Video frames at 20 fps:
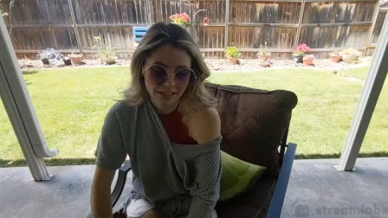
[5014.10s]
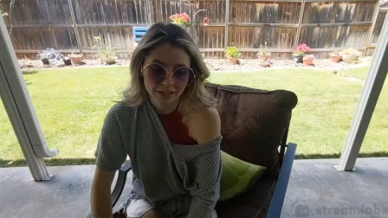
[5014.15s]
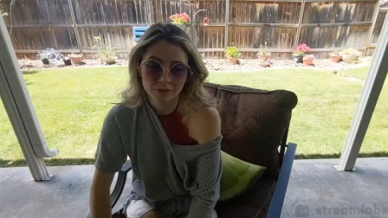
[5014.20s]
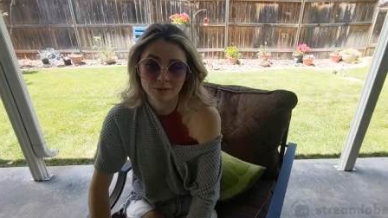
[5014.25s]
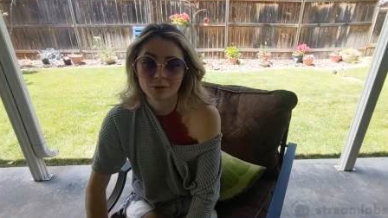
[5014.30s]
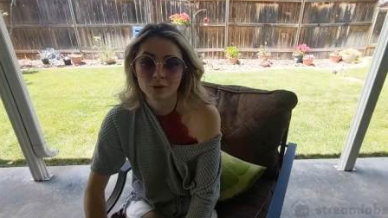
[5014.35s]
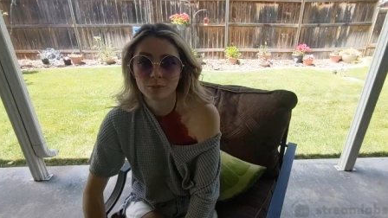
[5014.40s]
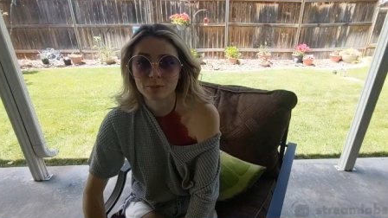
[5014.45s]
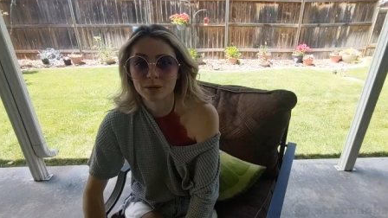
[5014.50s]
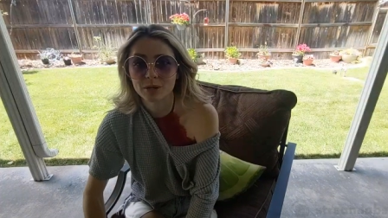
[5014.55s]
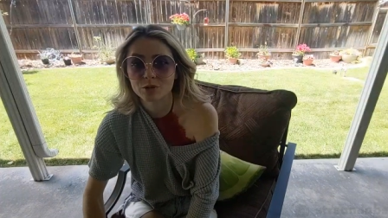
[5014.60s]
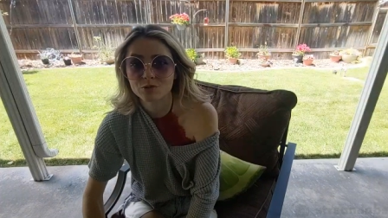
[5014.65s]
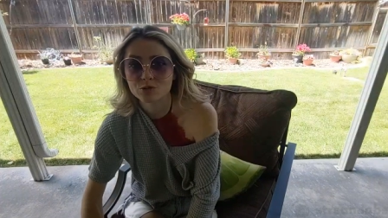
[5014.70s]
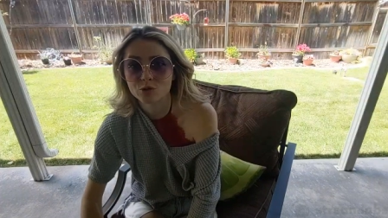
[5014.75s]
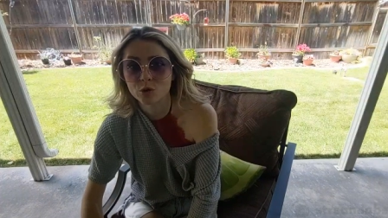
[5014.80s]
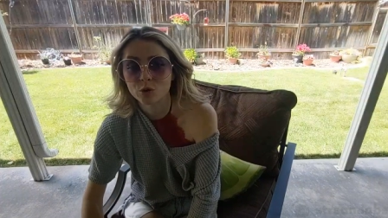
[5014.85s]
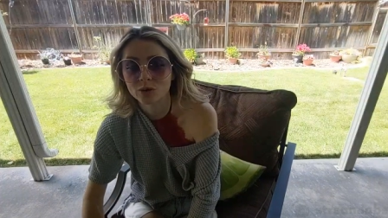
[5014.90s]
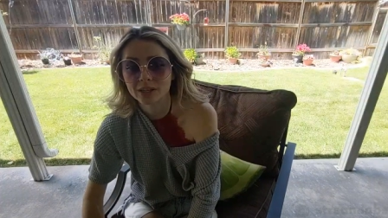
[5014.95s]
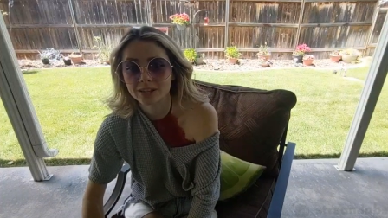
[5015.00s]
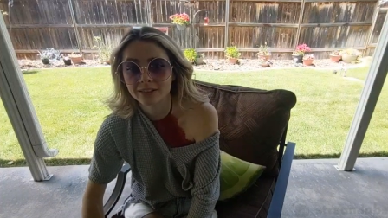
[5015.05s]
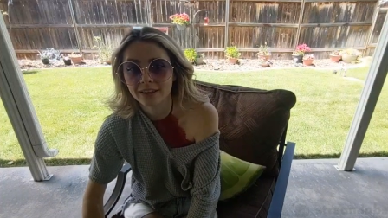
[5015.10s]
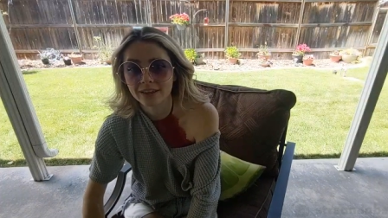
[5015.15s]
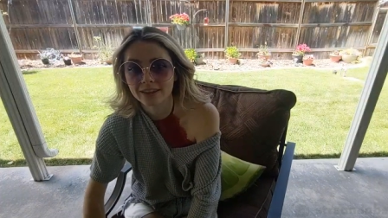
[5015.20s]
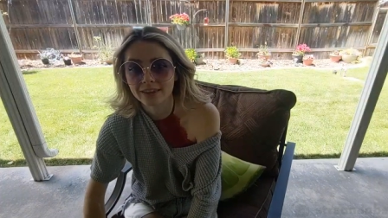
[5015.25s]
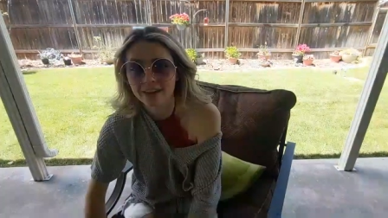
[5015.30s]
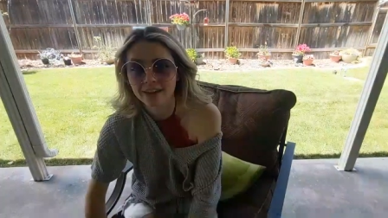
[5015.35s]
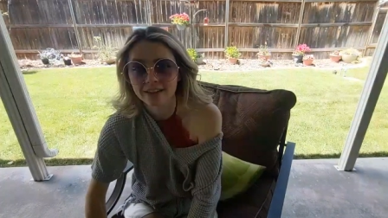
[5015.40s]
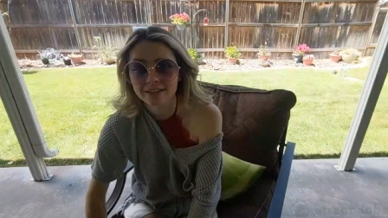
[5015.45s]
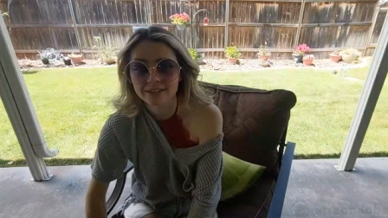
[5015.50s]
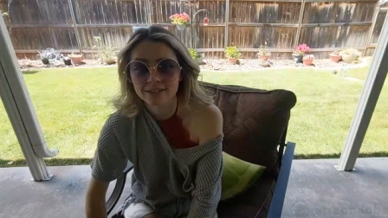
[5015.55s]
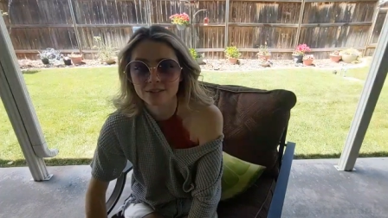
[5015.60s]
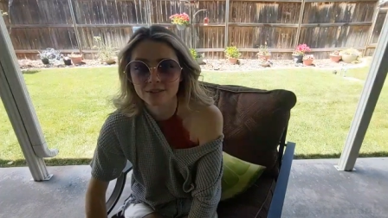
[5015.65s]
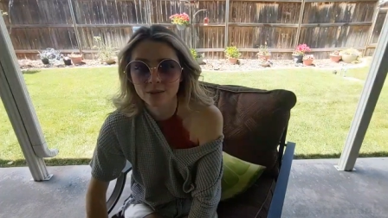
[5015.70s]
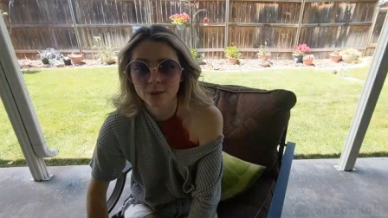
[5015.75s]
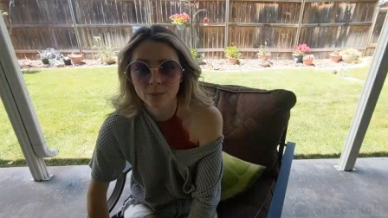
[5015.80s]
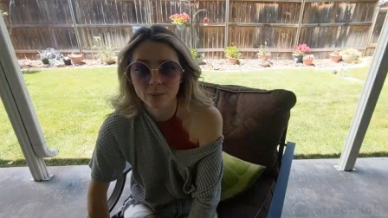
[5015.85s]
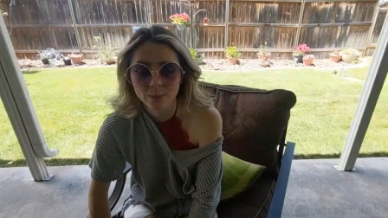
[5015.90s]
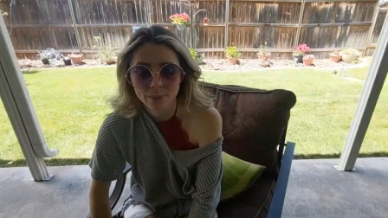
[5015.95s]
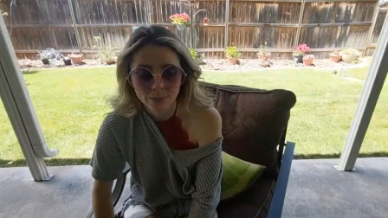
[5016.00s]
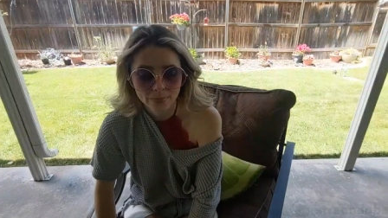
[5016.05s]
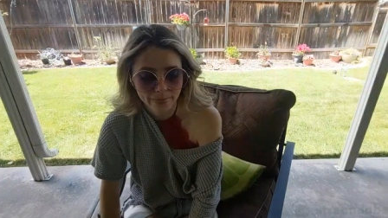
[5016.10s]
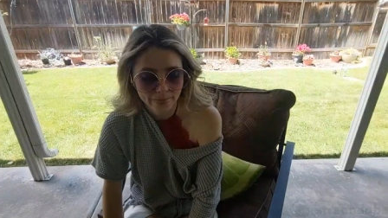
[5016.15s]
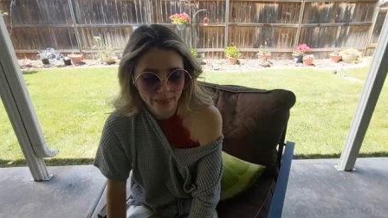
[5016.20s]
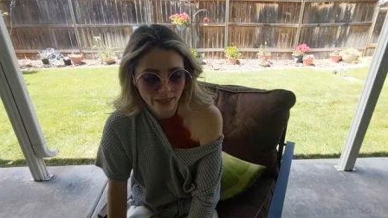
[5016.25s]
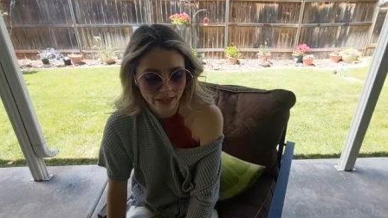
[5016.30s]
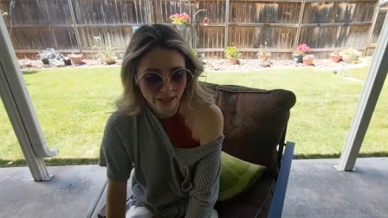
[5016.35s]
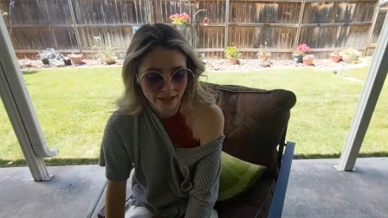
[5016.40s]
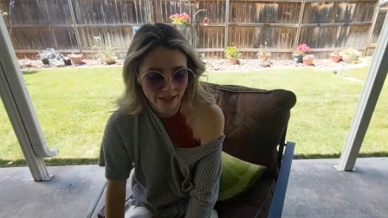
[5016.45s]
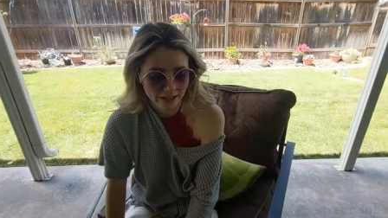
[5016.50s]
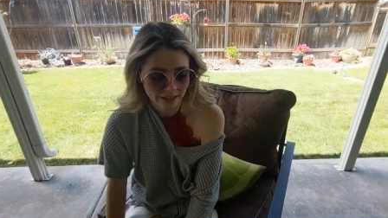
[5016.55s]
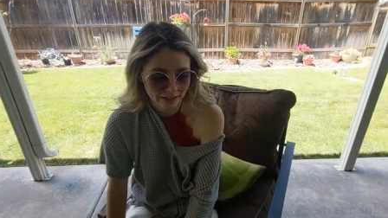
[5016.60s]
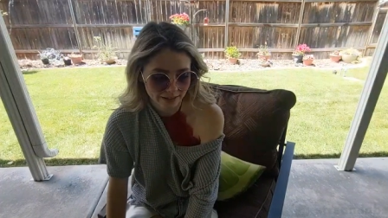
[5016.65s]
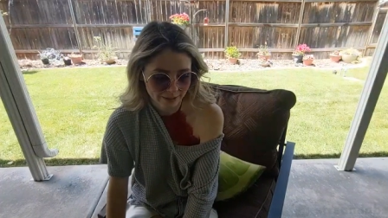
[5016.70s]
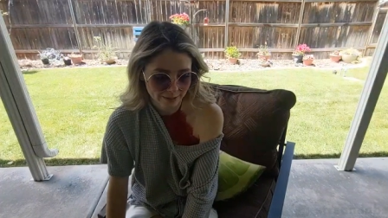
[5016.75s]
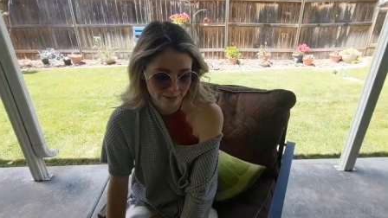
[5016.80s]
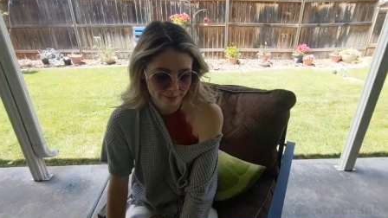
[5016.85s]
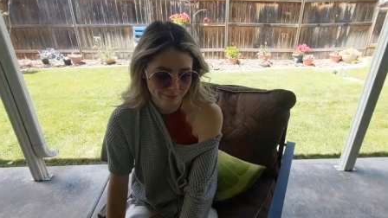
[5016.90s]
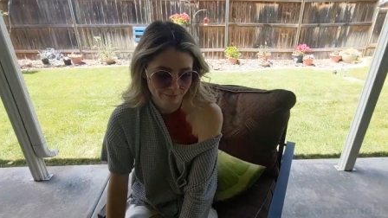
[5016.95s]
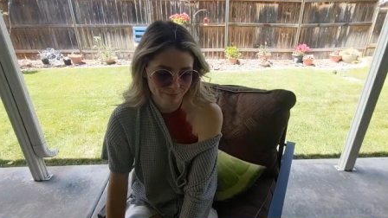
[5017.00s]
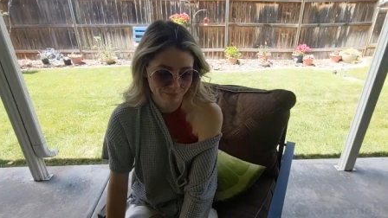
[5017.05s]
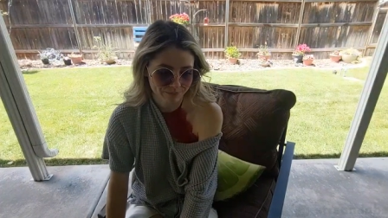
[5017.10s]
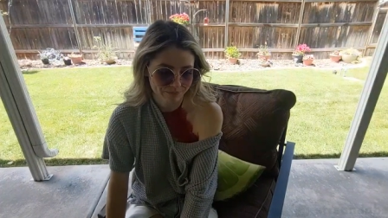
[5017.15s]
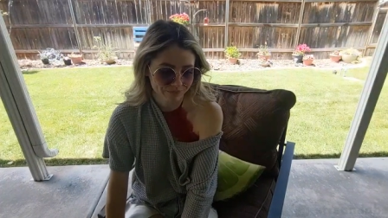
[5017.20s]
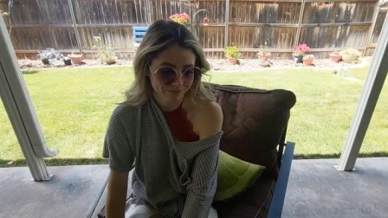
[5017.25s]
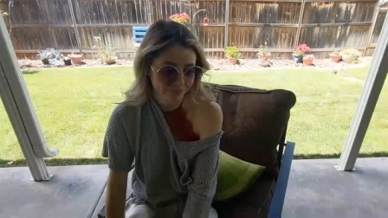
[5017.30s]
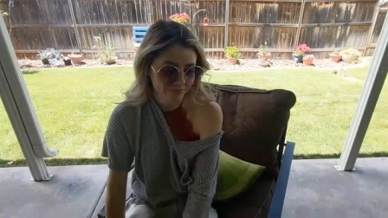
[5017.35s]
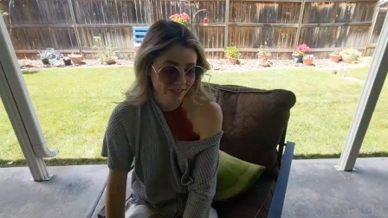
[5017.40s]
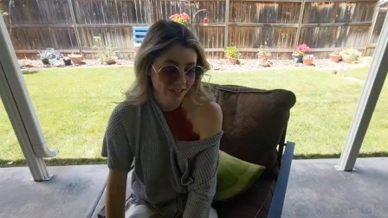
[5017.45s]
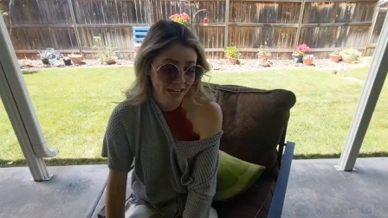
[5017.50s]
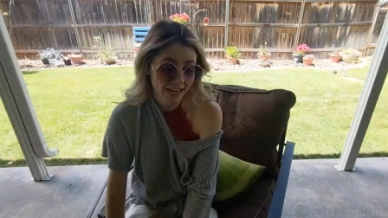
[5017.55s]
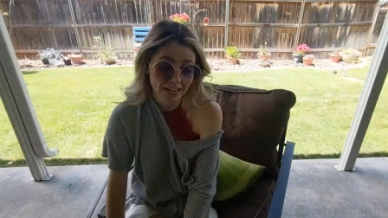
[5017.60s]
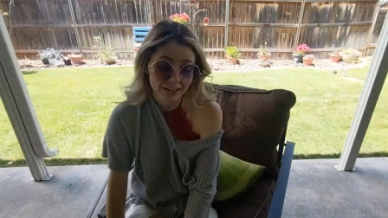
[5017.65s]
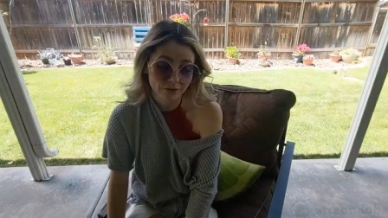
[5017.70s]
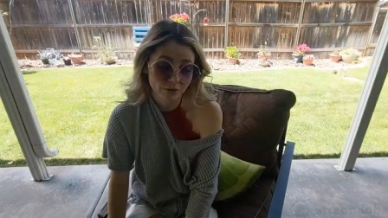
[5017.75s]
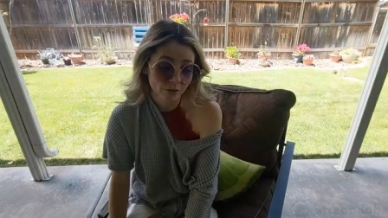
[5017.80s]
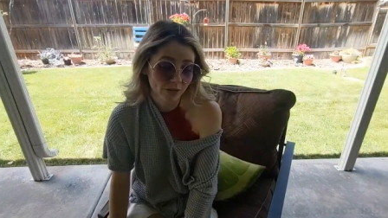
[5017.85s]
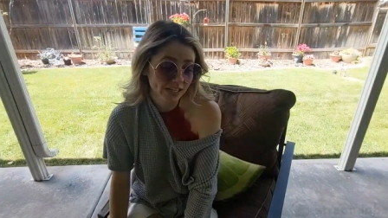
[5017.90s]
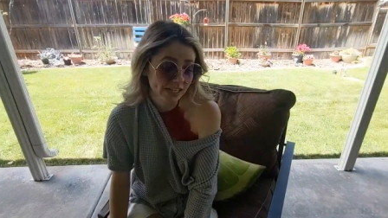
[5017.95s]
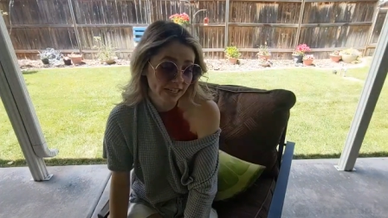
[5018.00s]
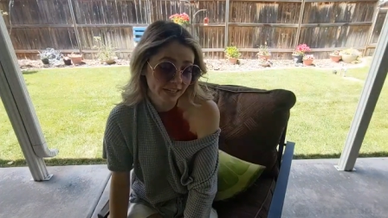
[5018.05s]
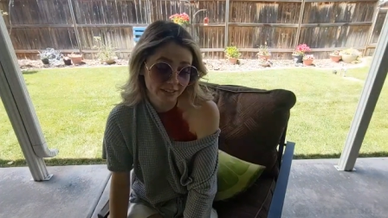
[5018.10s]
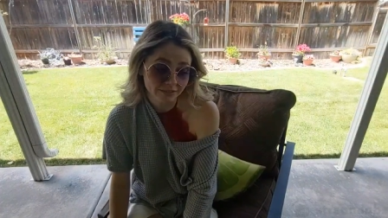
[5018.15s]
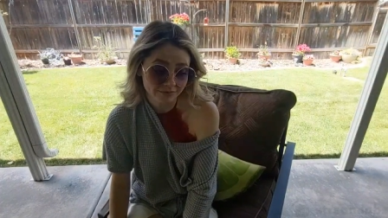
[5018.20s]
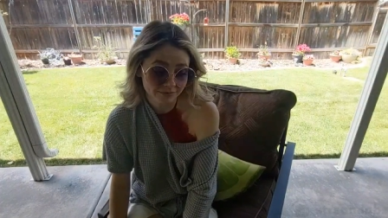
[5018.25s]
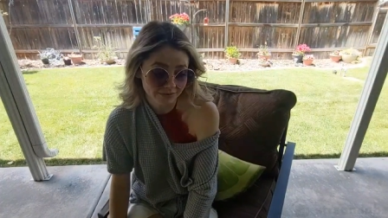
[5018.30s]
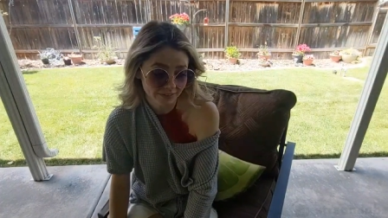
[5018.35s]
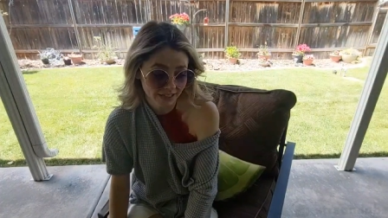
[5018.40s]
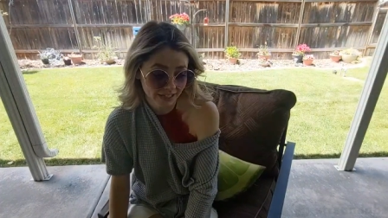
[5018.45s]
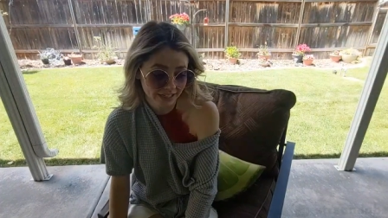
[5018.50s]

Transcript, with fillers: I don't want to be controlling like that. So um, I have no idea.